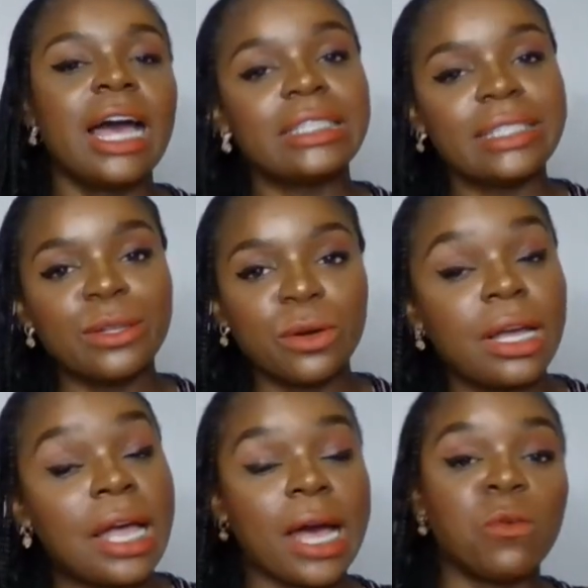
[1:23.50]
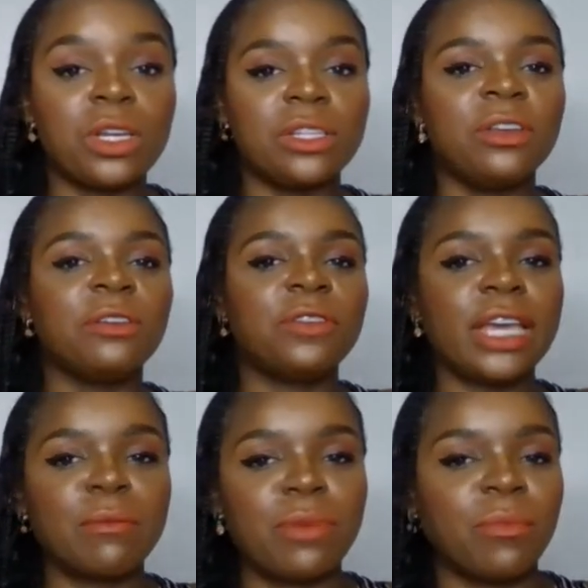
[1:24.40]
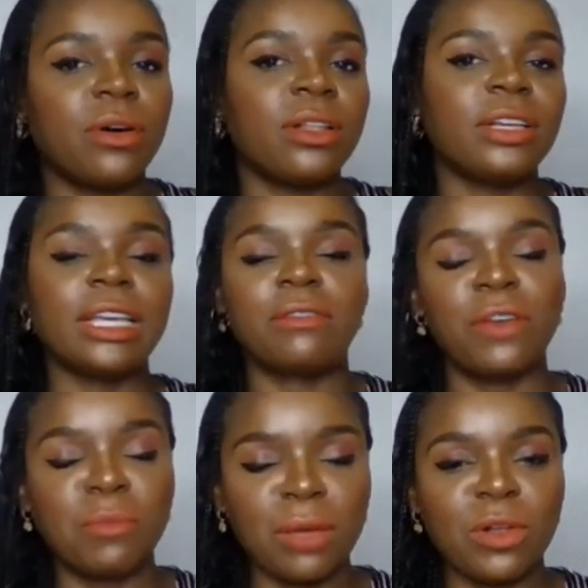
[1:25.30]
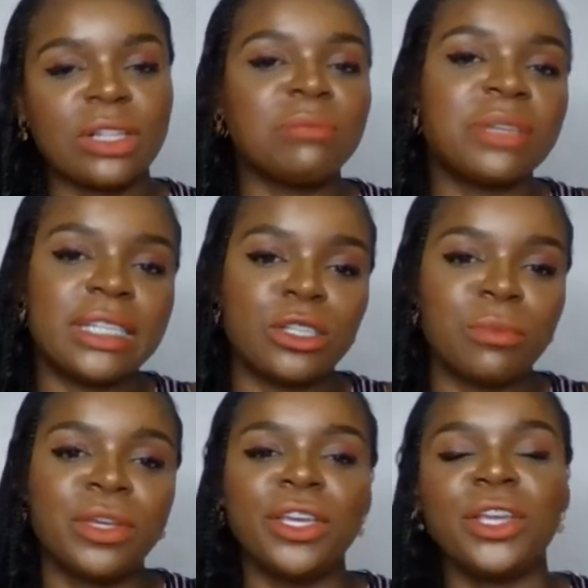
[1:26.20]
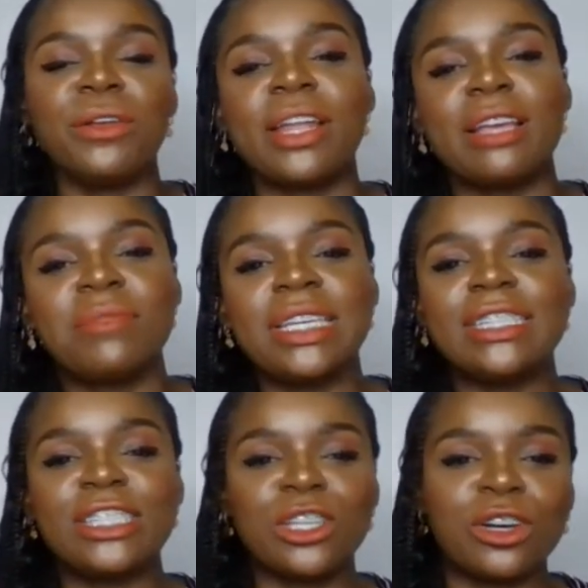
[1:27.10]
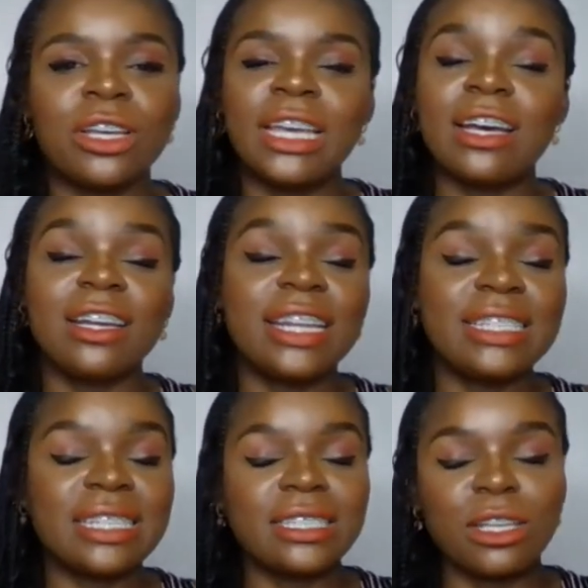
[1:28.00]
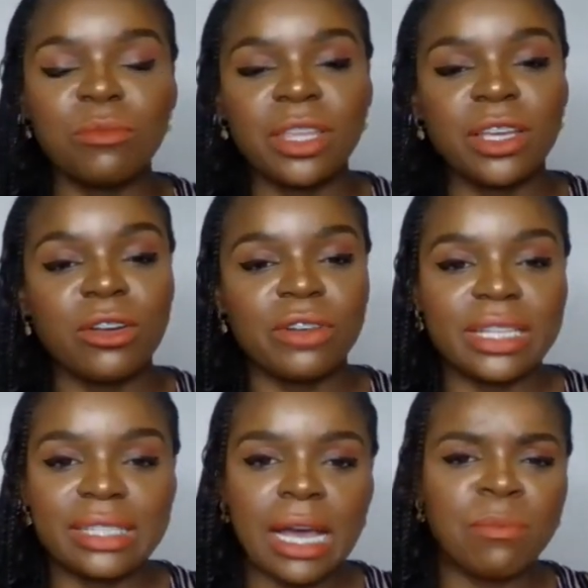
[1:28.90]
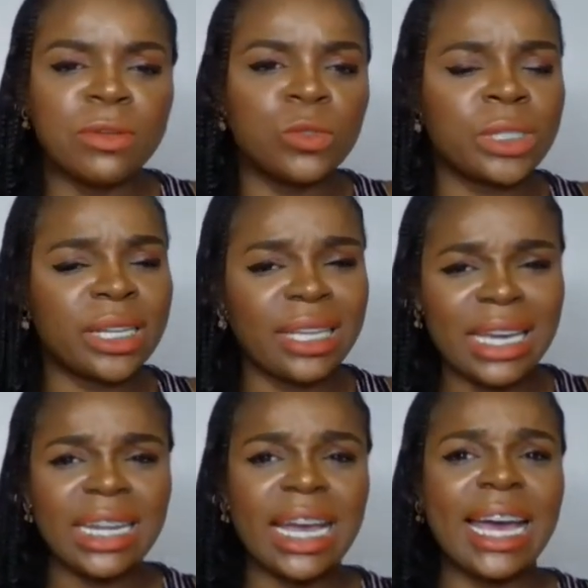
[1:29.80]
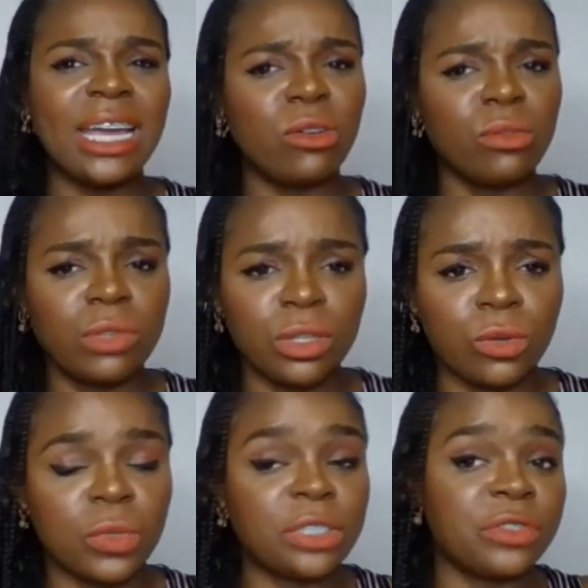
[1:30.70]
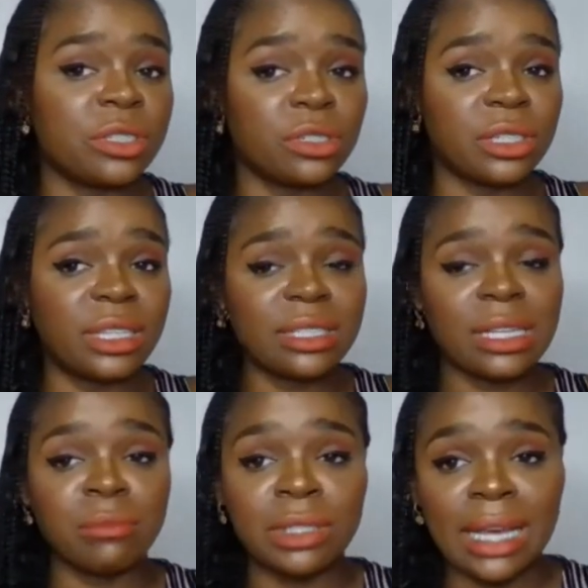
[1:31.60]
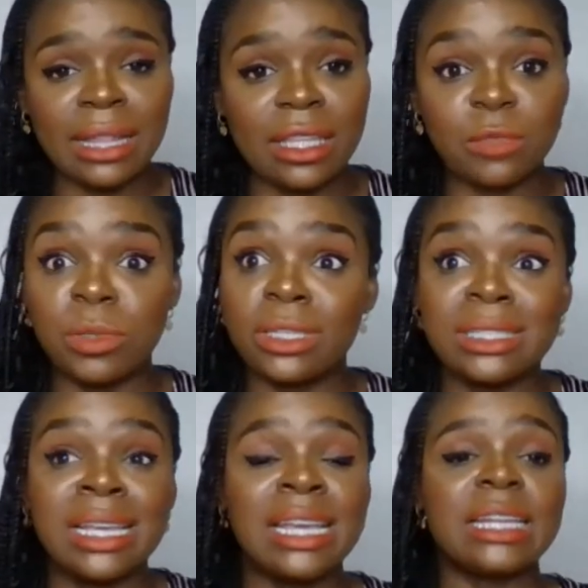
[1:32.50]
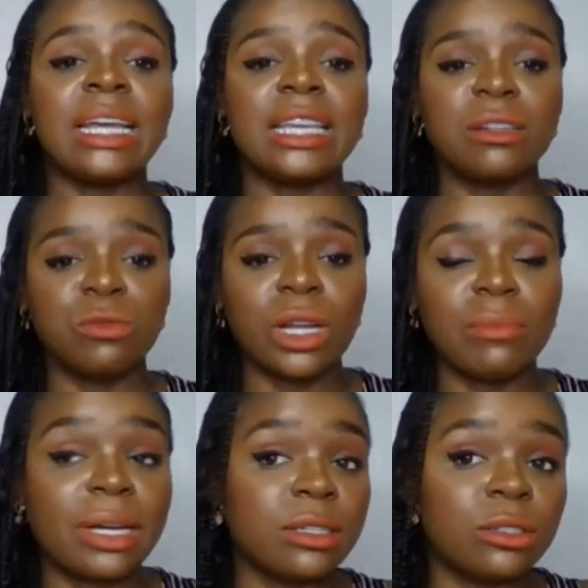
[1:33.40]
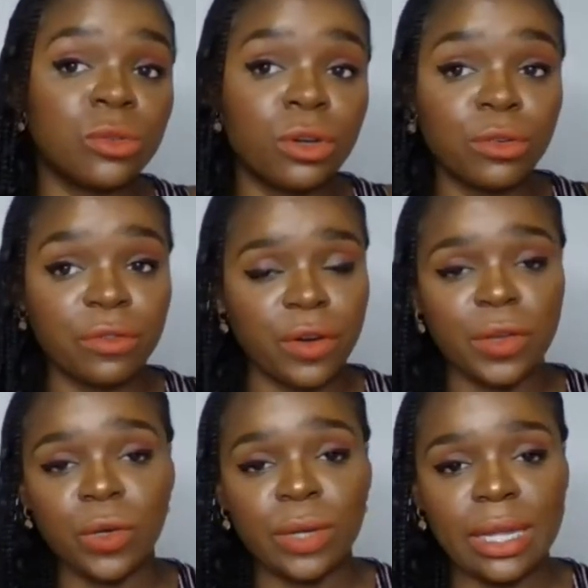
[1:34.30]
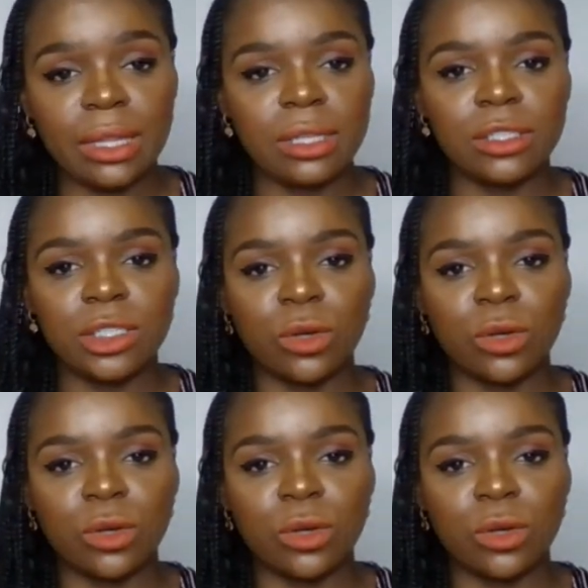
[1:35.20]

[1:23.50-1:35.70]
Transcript: And sit down and wait for Femke Ball pick it up. You know what I mean? So unless something crazy happens, which again, I don't, wish for certain things to happen to athletes because that can rally back onto our very own athletes.